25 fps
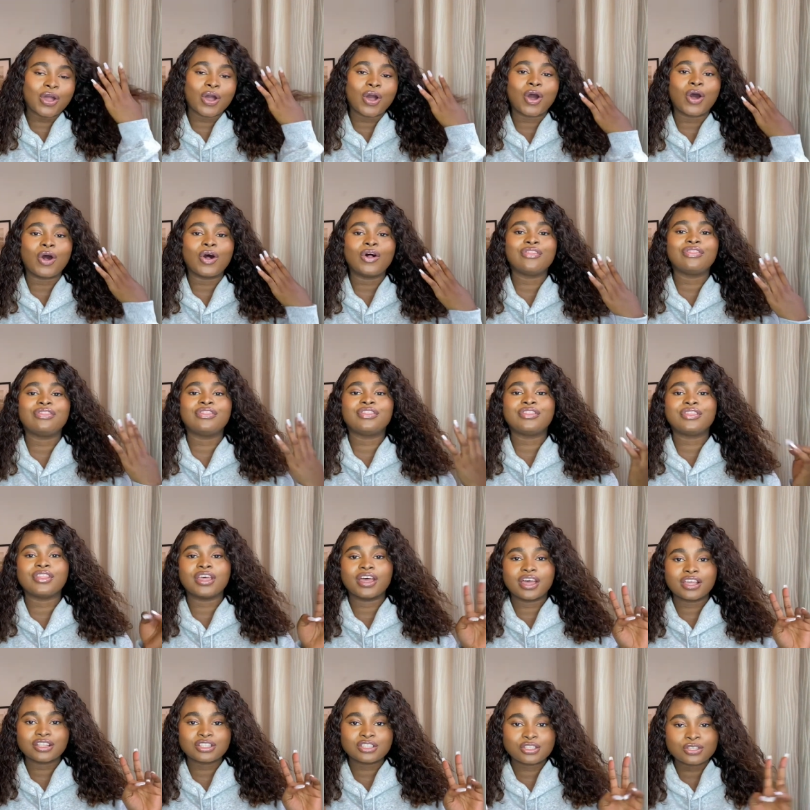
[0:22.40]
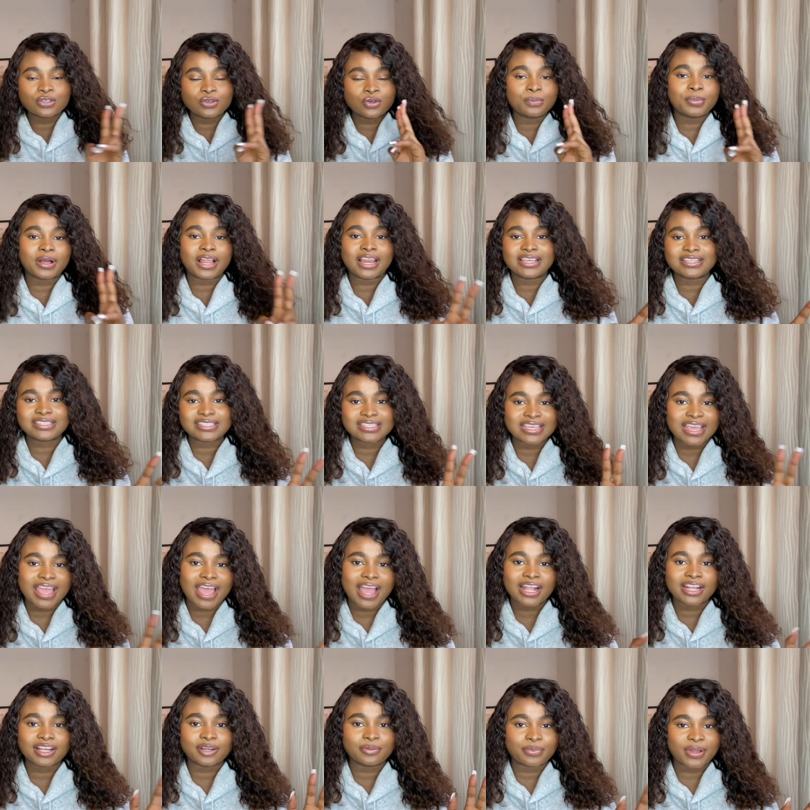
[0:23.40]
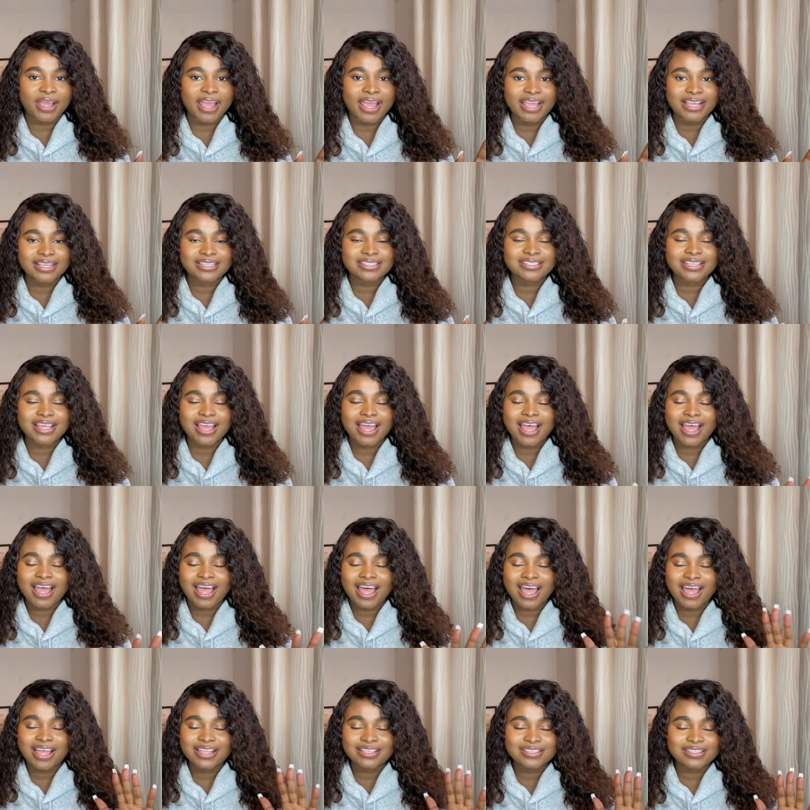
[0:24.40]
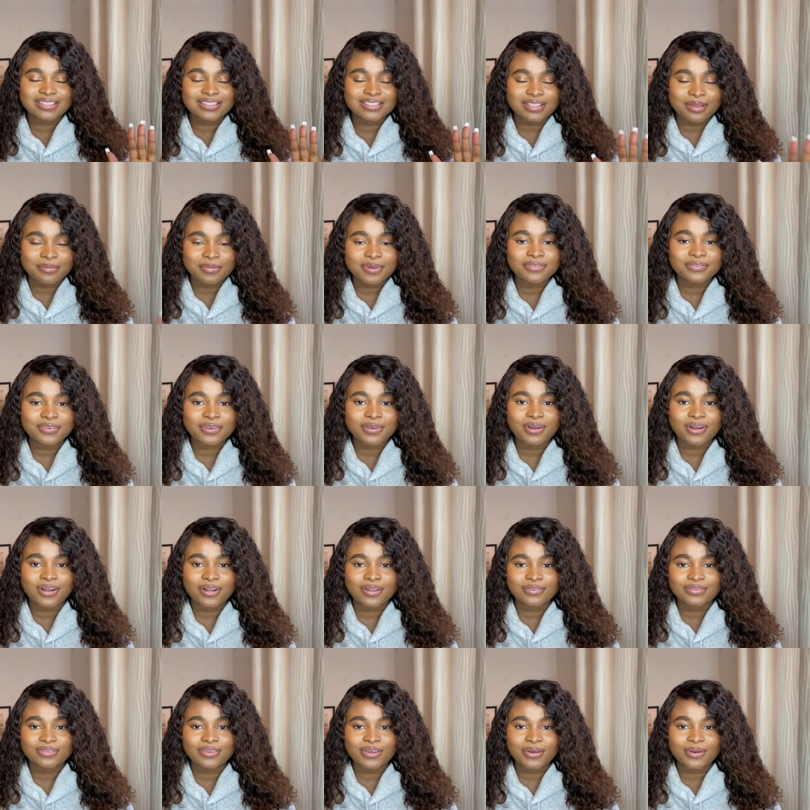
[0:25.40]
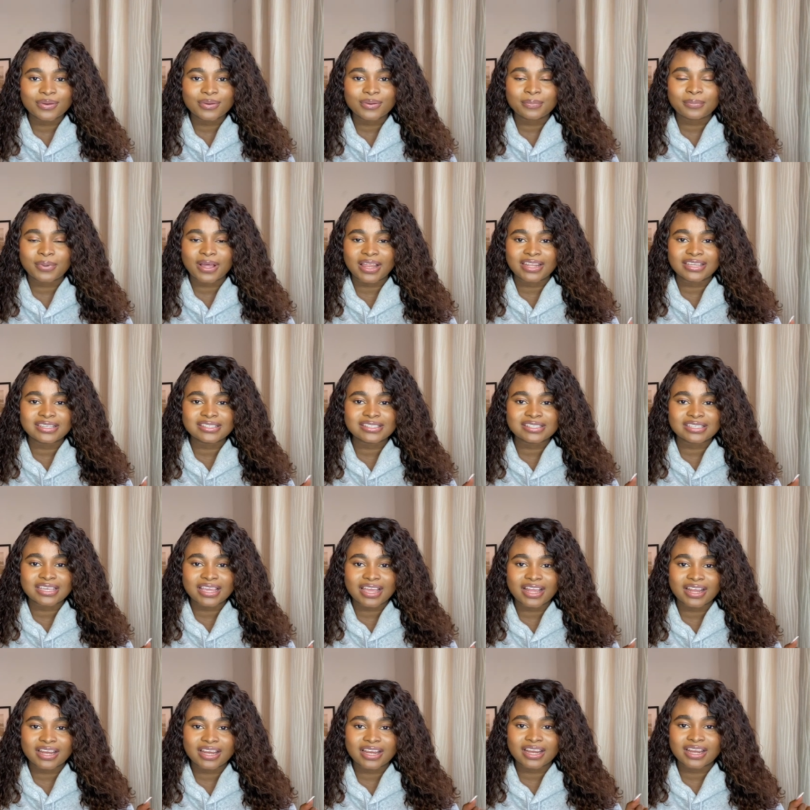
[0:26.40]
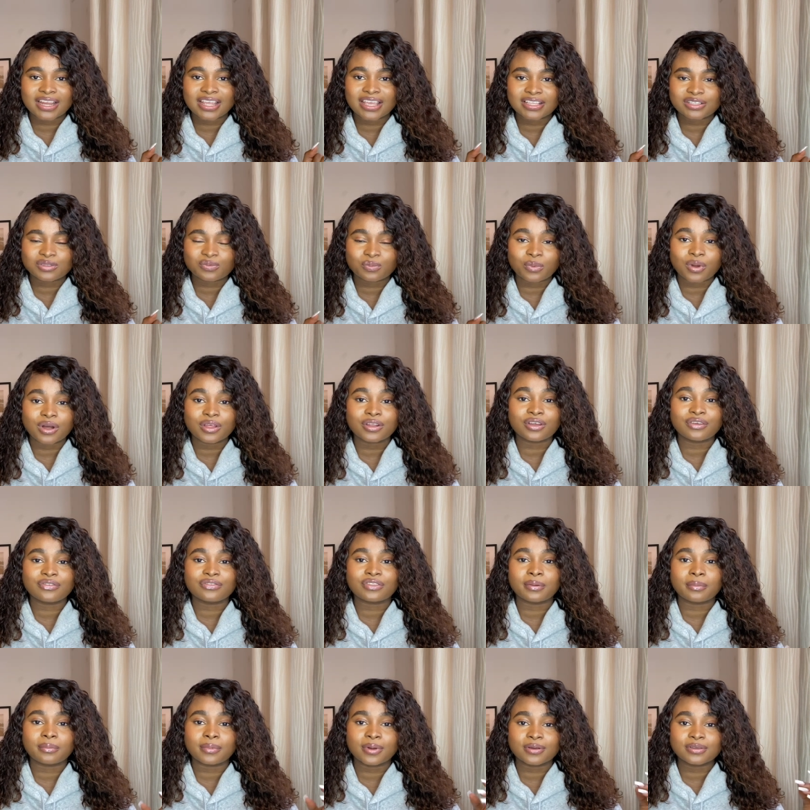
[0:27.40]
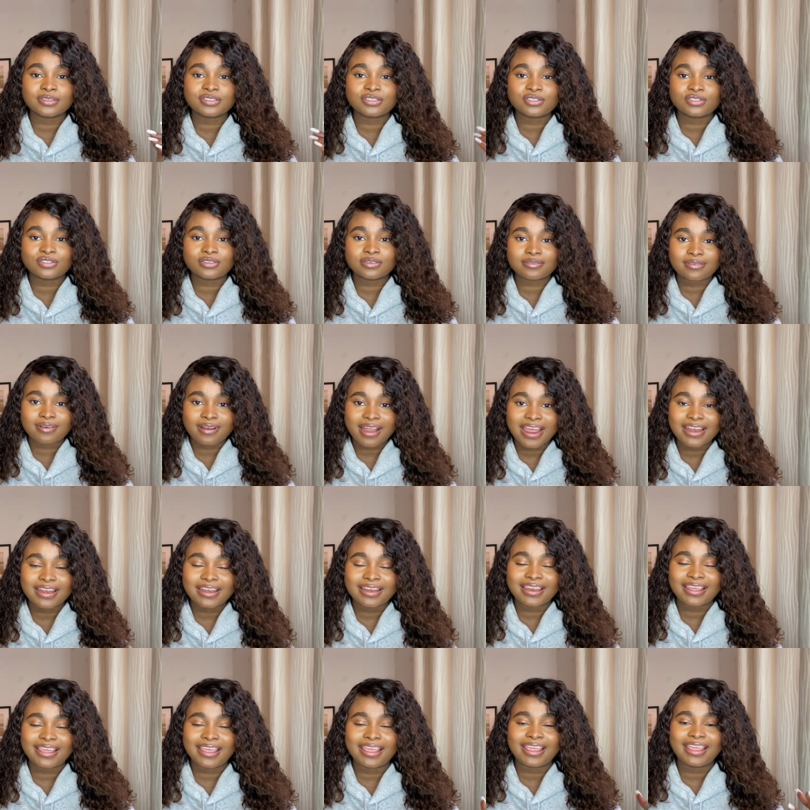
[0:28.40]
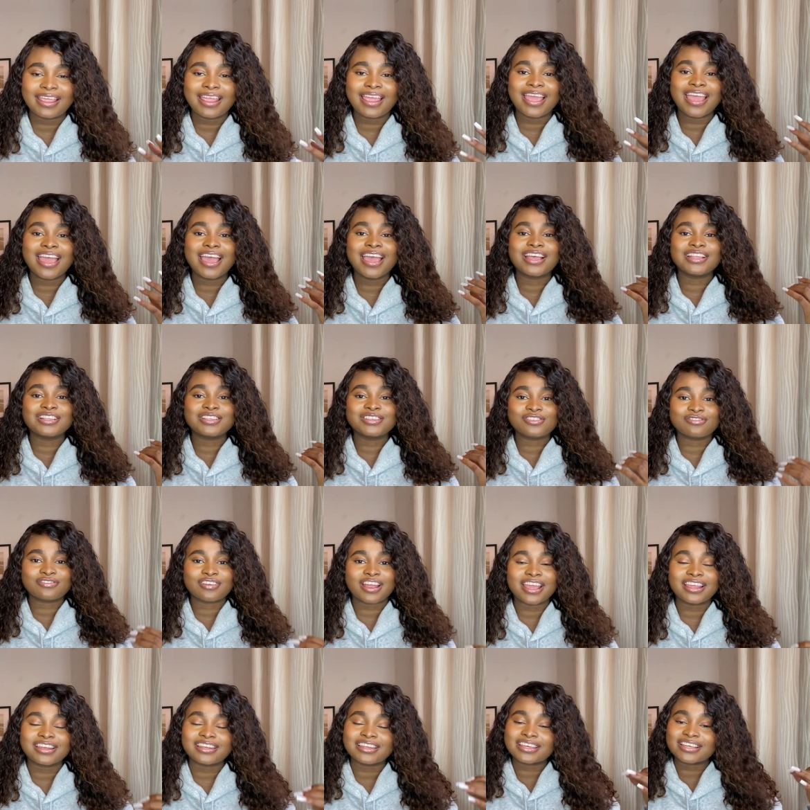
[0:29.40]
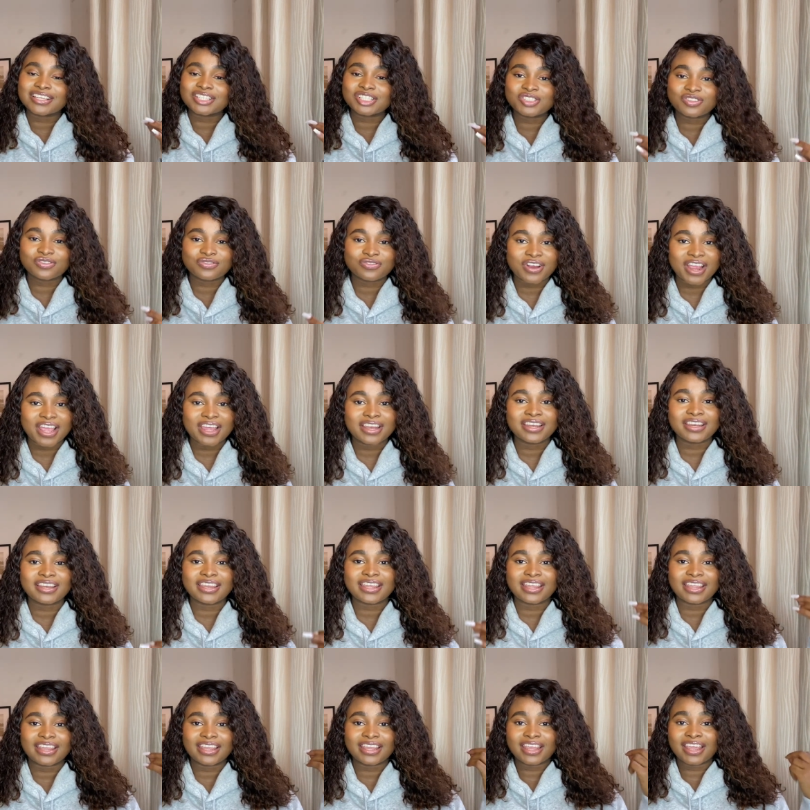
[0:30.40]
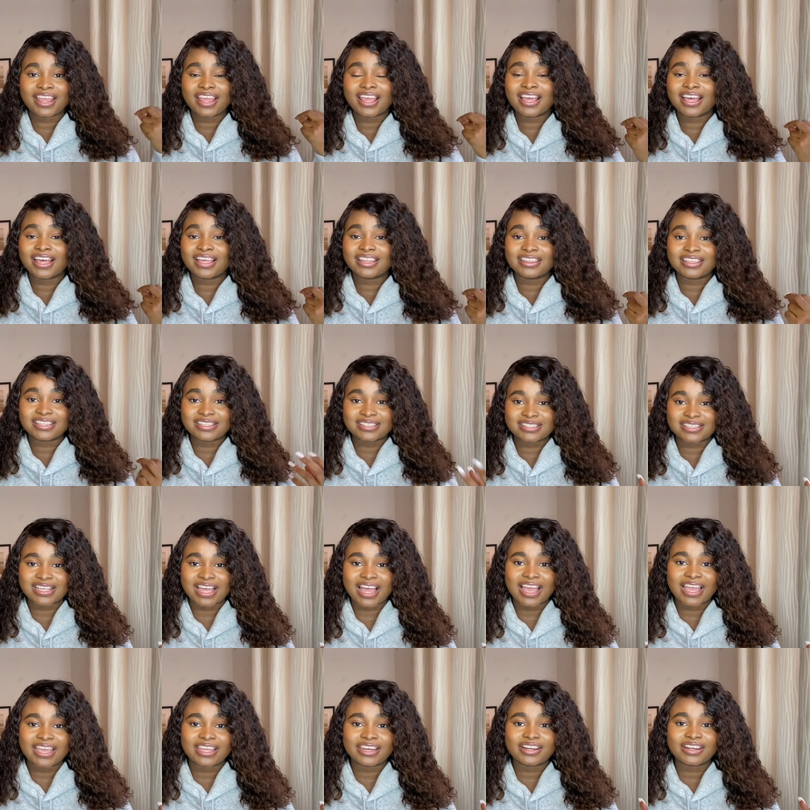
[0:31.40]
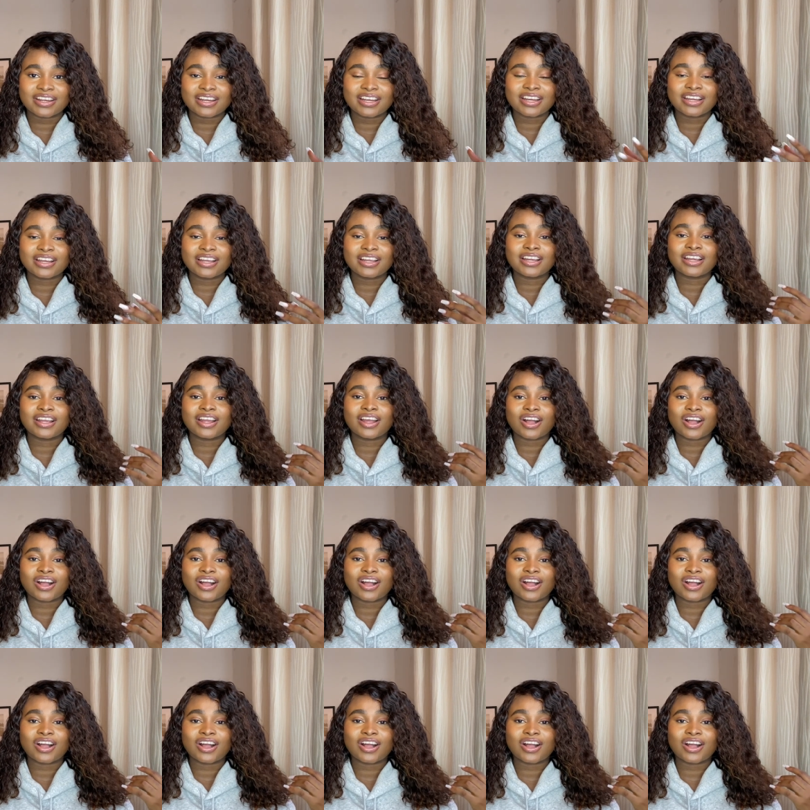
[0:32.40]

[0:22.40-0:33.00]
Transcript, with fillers: on two Balenciaga bags. As some of you all know, Balenciaga is one of the most trendy trendy, trendy designer